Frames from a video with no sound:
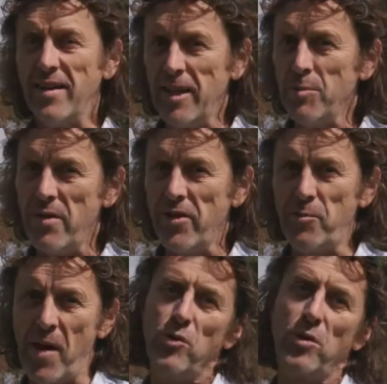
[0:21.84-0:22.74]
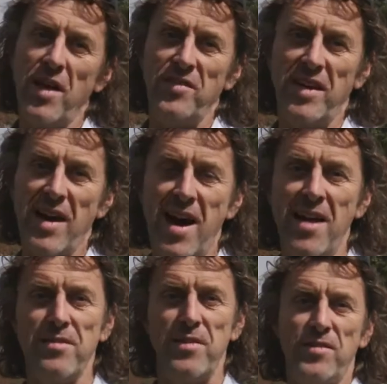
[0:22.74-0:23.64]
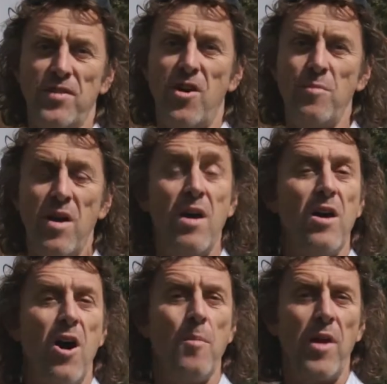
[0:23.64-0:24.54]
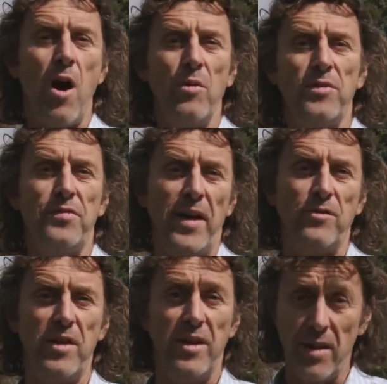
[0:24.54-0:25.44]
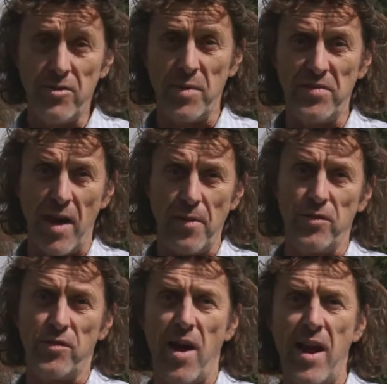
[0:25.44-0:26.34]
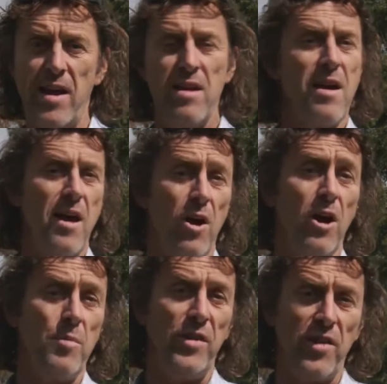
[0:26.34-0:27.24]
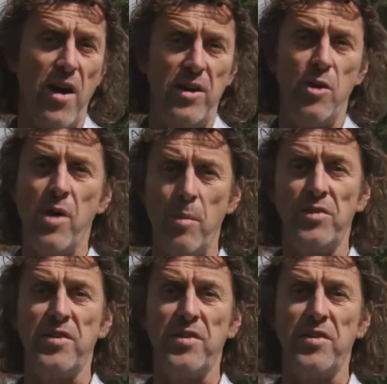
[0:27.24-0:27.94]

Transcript: Little bit of a special Classic Car Hunter this time. I'm at Holden's factory in Elizabeth, South Australia, and I'm going to be showing you people